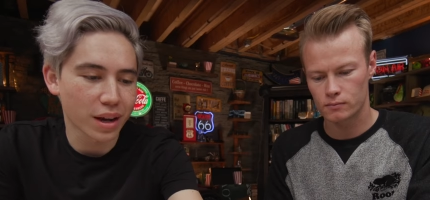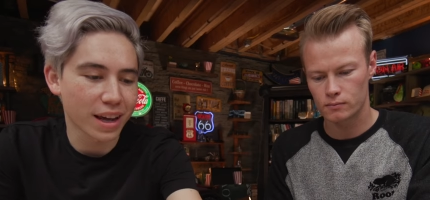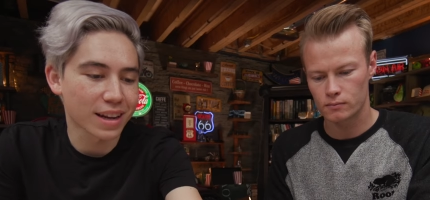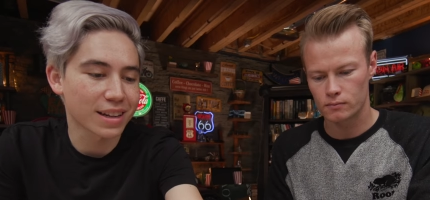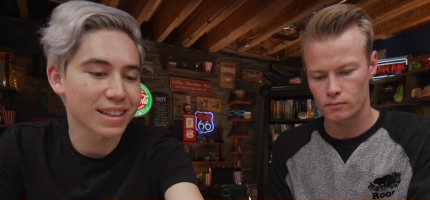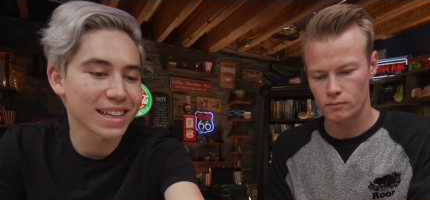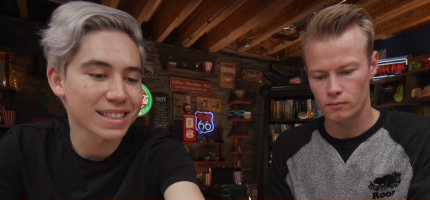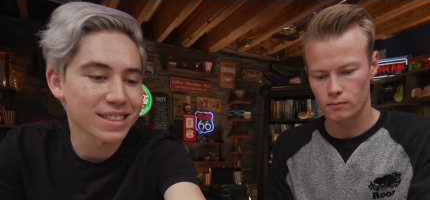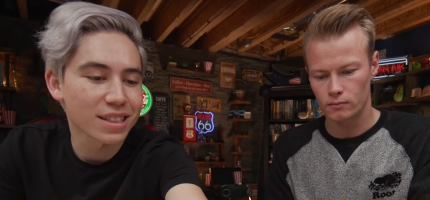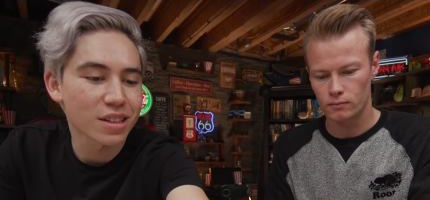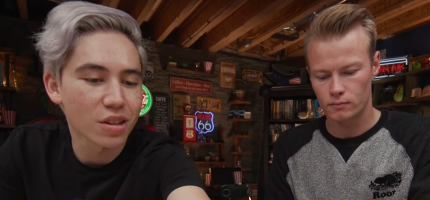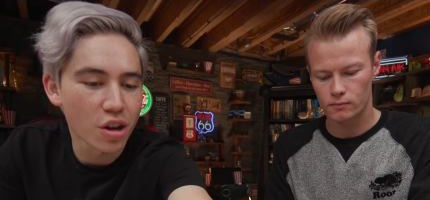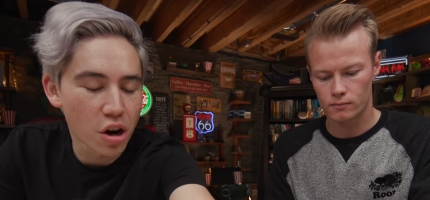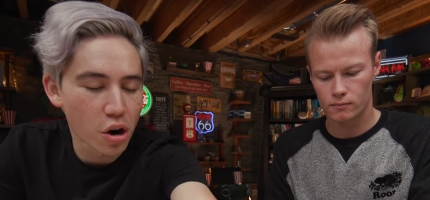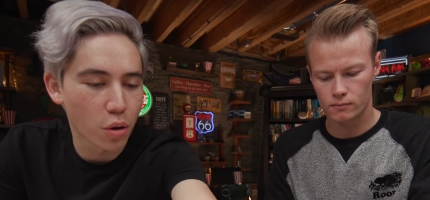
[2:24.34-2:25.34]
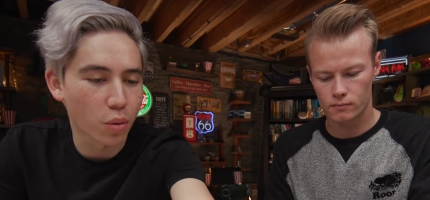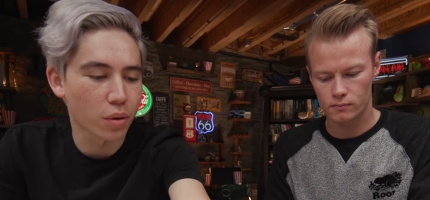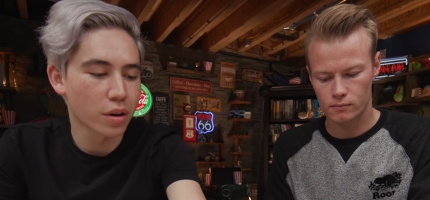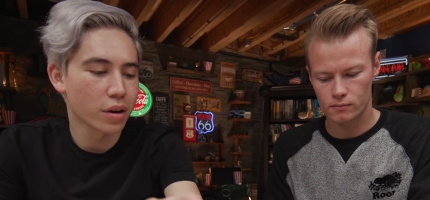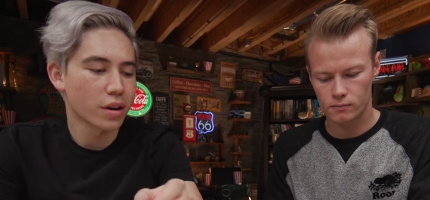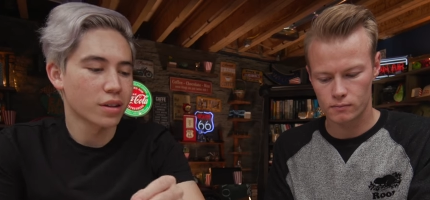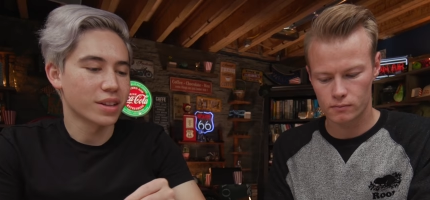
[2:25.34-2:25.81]
Speaker 1: and lets it know
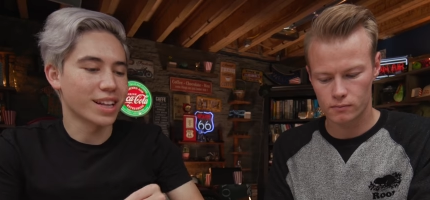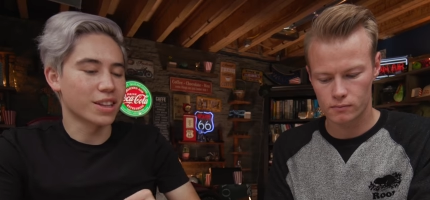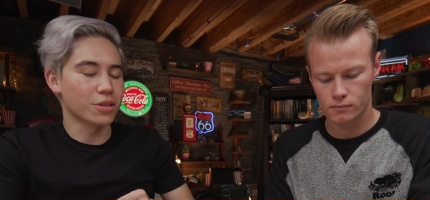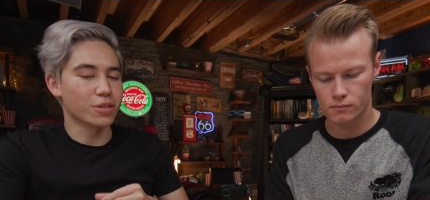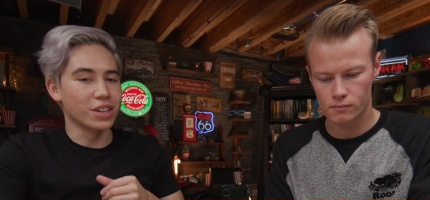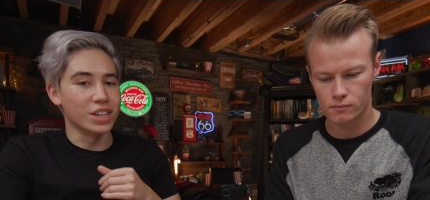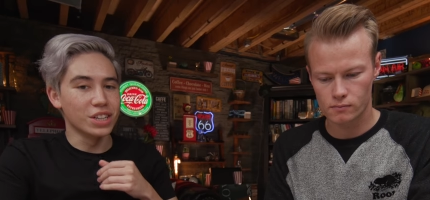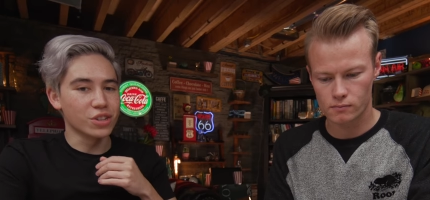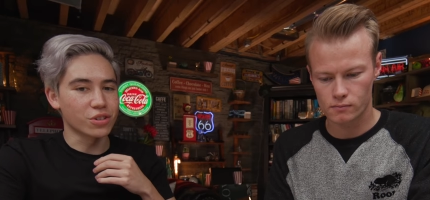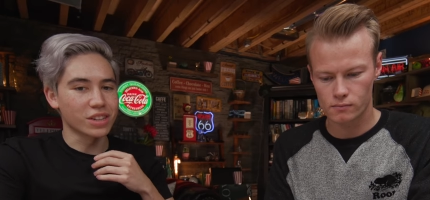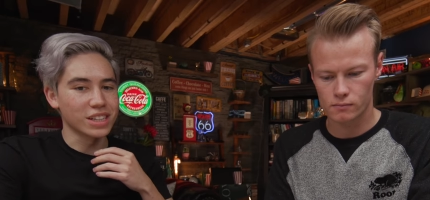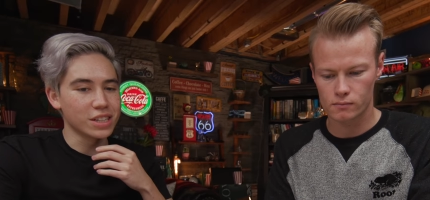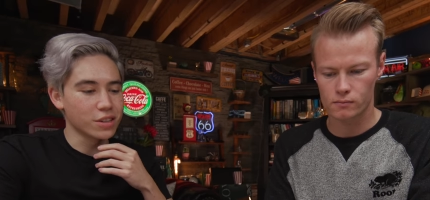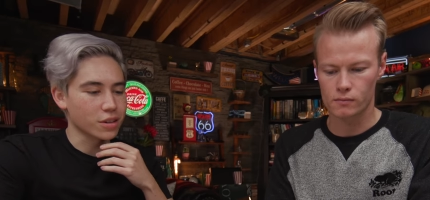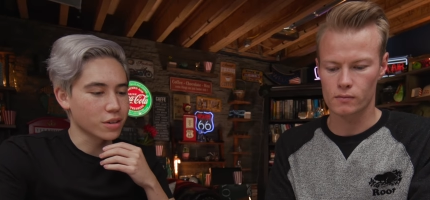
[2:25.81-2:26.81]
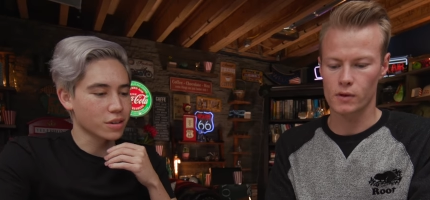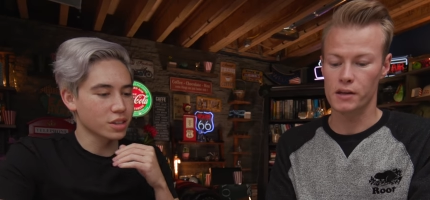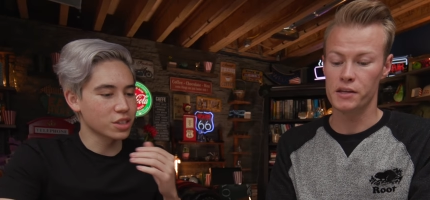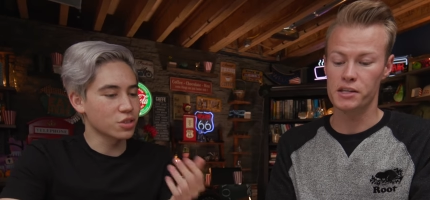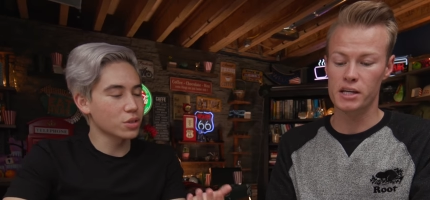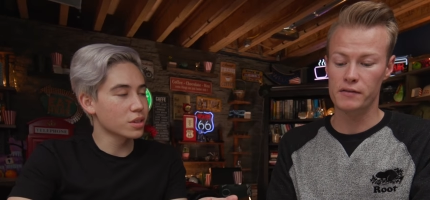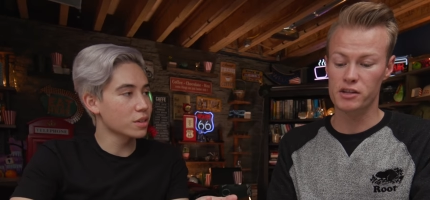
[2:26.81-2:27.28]
that they're in your ear.
Speaker 2: And
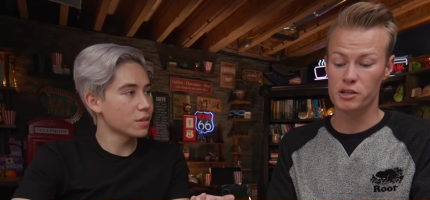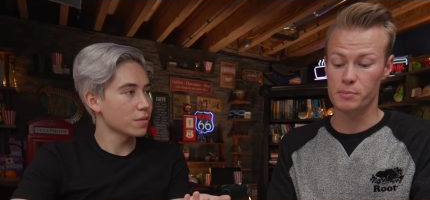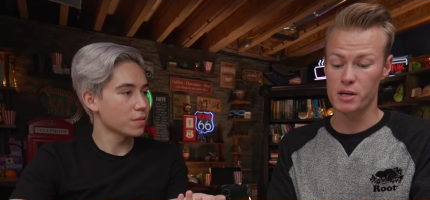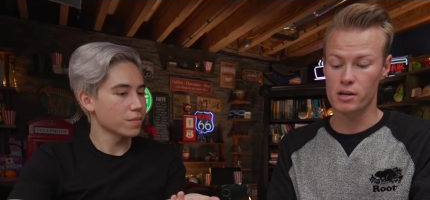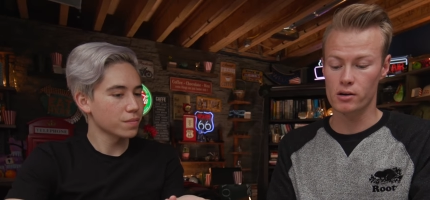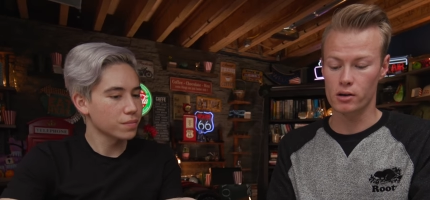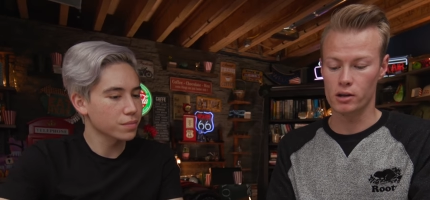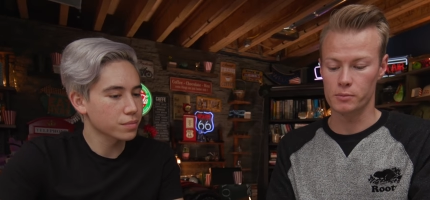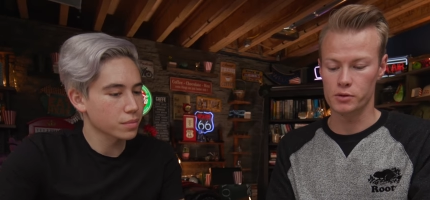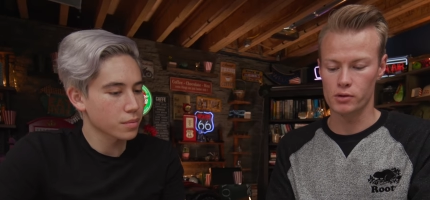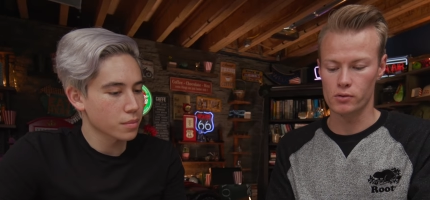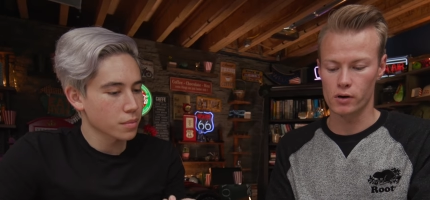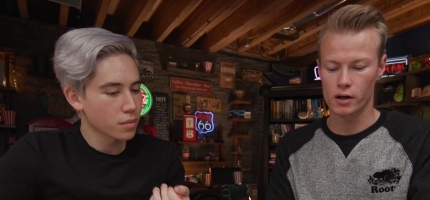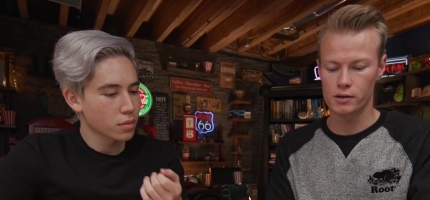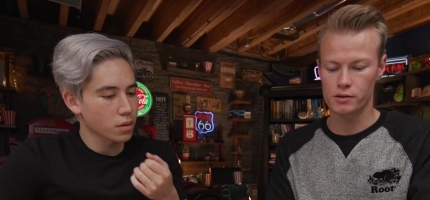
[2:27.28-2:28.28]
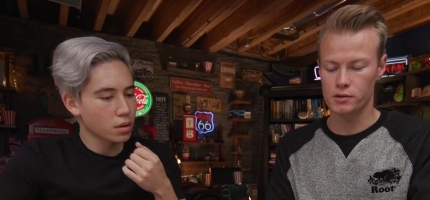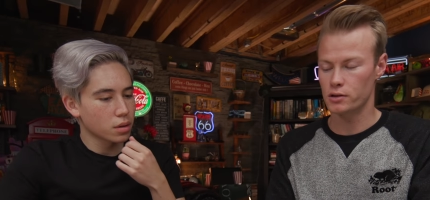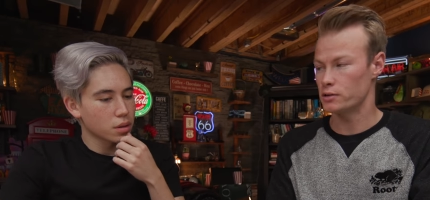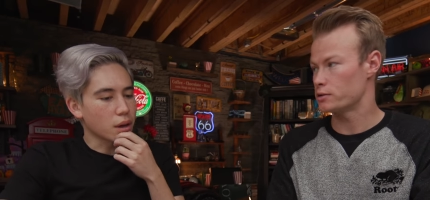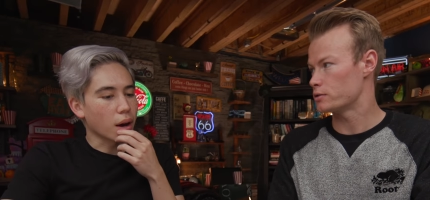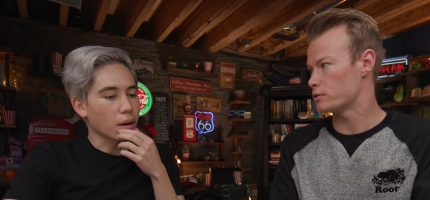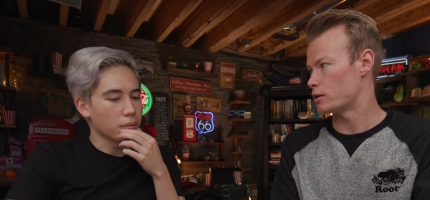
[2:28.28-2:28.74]
these have a speaker on them too, right? So you
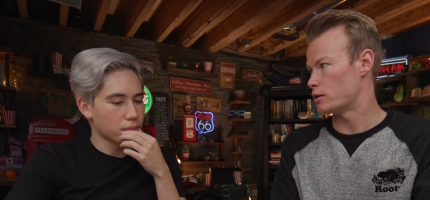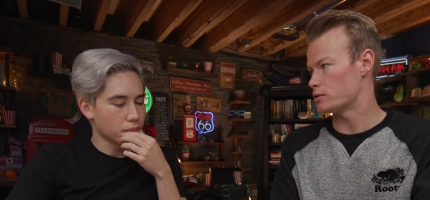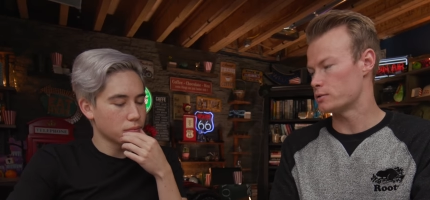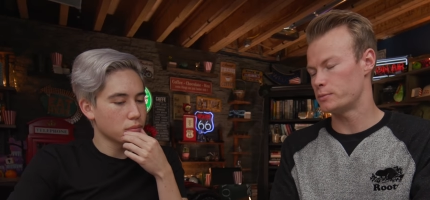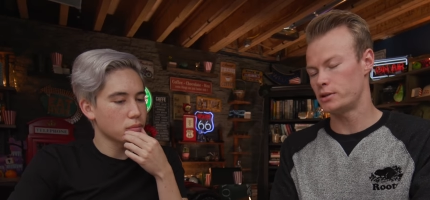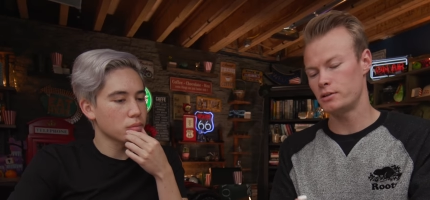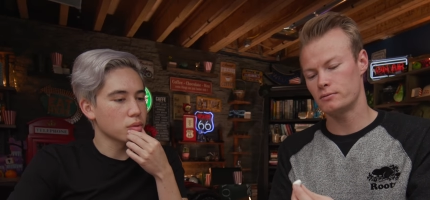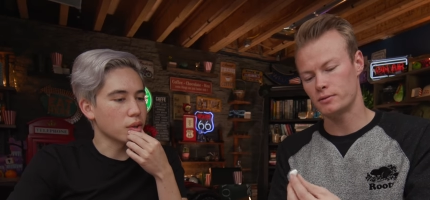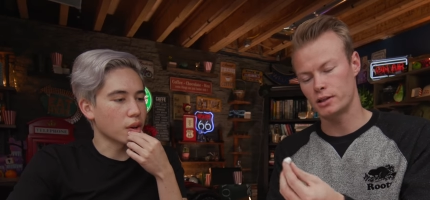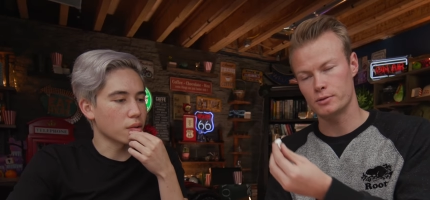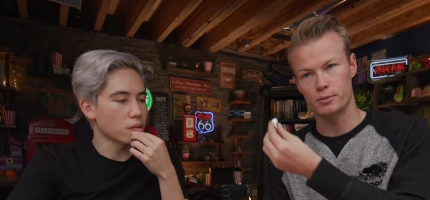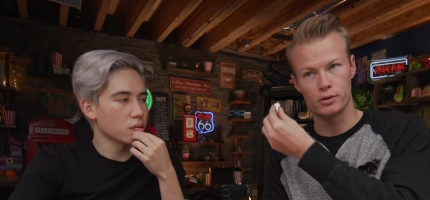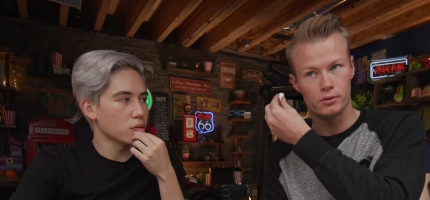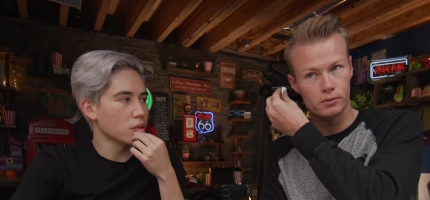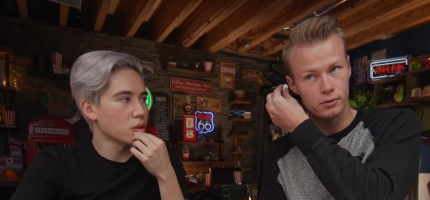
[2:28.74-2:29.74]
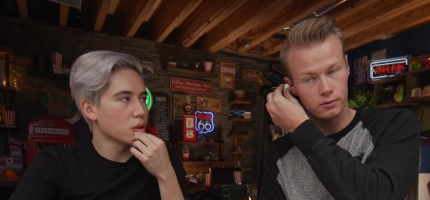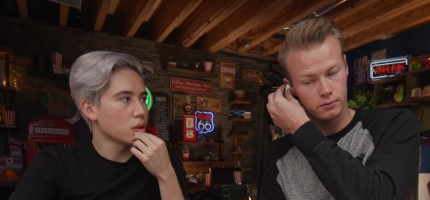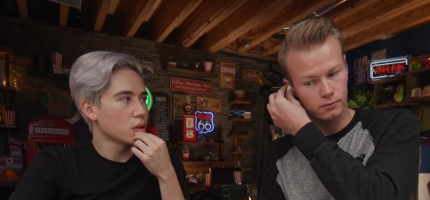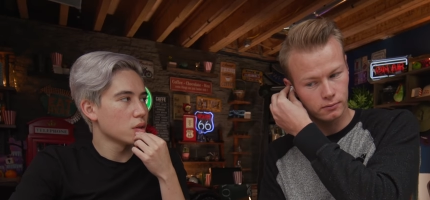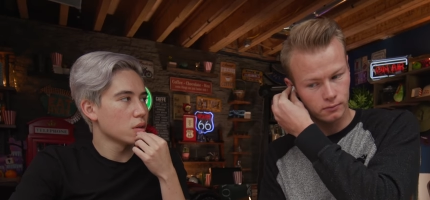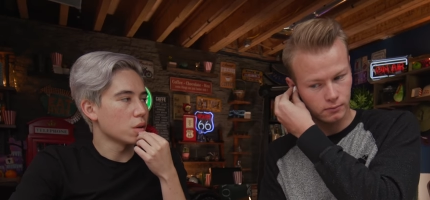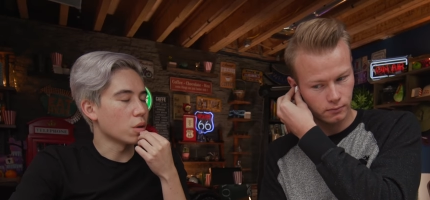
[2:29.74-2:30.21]
can yeah. call somebody? Yeah. That's pretty cool.
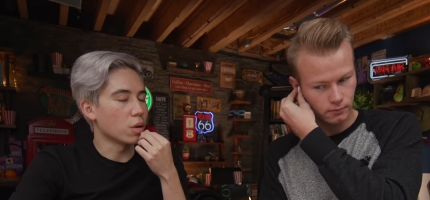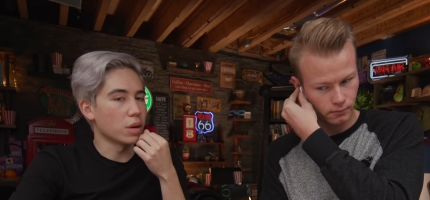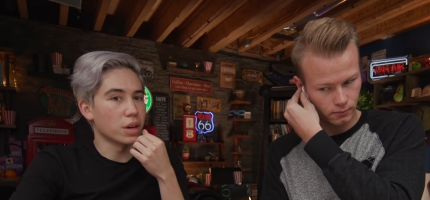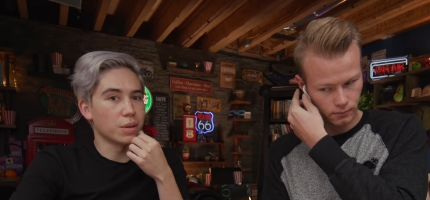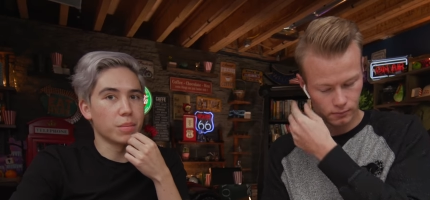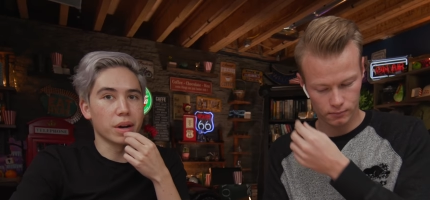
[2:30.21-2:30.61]
Or a